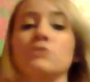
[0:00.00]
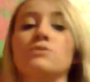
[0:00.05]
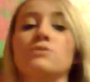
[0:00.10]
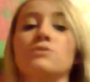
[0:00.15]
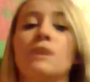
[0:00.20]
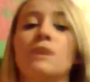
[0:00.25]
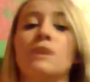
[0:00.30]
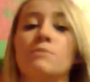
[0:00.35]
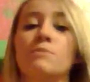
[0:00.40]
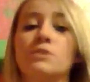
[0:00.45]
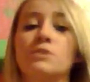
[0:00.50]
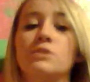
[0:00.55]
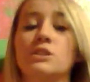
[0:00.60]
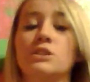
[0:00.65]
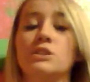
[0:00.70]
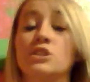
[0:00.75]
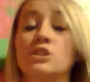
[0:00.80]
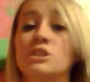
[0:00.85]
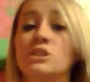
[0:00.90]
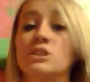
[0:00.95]
two numbers
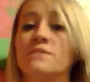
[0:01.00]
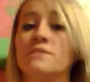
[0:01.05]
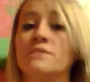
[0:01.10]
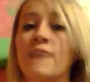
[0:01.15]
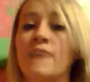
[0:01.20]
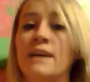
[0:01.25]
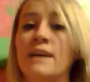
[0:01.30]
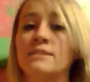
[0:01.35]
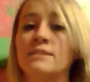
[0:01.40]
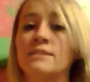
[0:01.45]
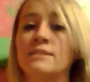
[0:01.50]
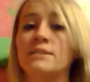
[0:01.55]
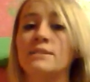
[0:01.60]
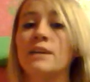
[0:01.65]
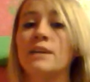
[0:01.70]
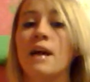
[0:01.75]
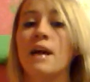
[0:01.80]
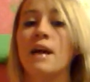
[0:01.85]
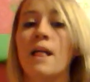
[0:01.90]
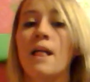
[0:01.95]
is your divisor.
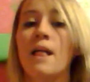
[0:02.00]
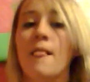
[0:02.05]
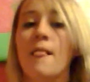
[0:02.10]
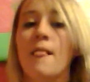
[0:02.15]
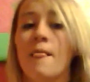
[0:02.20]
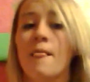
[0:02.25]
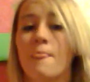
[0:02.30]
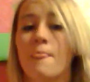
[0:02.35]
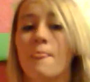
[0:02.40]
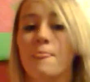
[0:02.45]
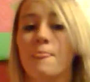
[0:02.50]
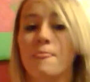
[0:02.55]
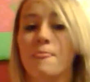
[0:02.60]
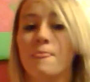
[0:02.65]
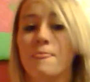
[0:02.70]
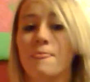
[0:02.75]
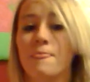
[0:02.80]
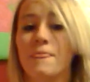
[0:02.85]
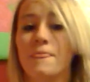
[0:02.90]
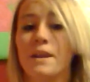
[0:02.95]

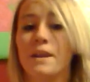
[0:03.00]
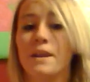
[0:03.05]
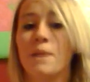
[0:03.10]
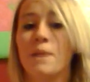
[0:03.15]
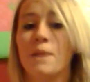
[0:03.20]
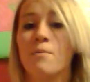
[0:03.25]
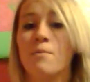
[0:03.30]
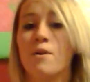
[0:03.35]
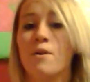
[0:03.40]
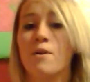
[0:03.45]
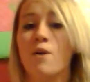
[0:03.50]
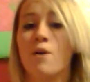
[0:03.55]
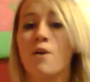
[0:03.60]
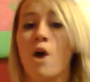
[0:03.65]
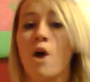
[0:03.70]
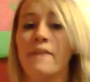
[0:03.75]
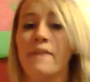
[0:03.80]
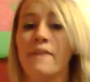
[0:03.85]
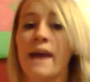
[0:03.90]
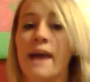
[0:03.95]
The number
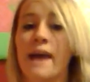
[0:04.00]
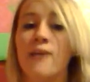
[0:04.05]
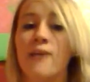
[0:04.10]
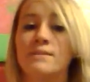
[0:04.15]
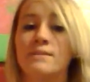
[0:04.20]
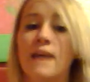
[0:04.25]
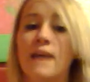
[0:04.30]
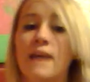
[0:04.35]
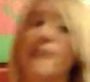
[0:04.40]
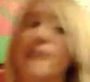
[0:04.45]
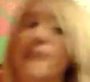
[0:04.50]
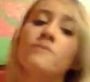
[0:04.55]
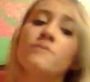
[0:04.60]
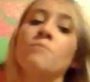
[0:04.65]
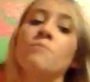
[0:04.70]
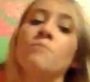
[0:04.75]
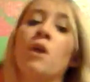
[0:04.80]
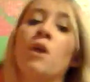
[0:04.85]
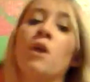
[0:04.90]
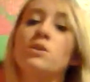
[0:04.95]
on the outside of the
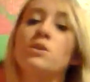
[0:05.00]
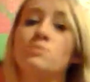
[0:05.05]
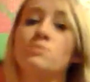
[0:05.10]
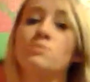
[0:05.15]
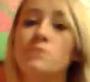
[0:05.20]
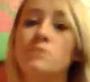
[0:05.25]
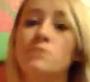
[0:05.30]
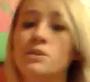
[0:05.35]
box will be